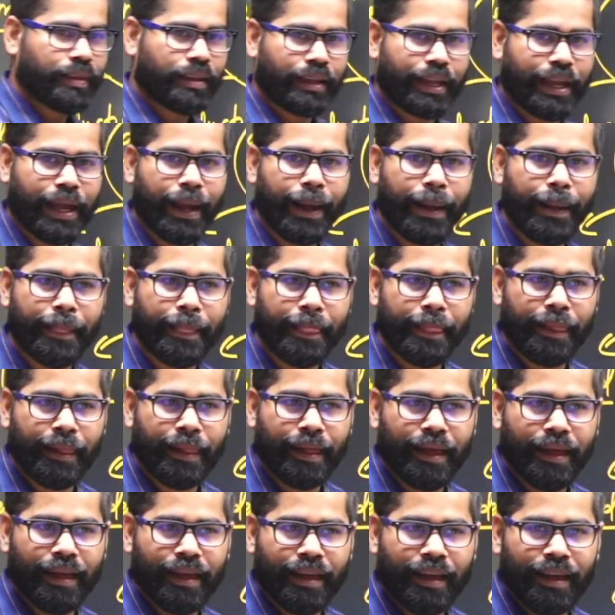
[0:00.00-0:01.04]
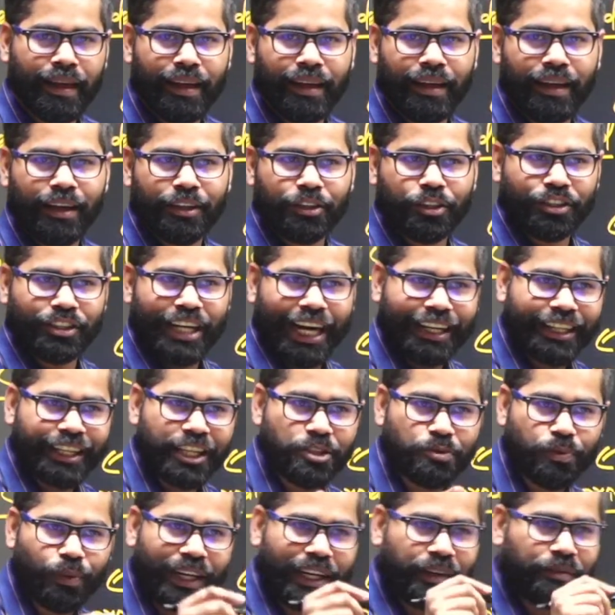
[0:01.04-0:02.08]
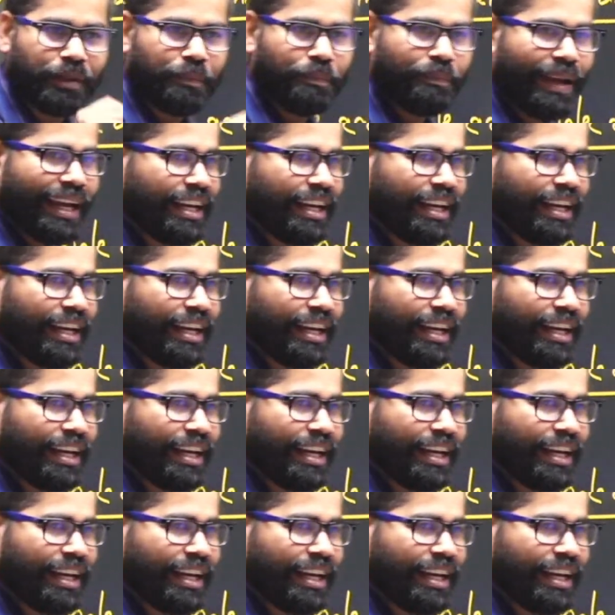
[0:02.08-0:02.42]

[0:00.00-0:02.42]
Okay. So that is one of the main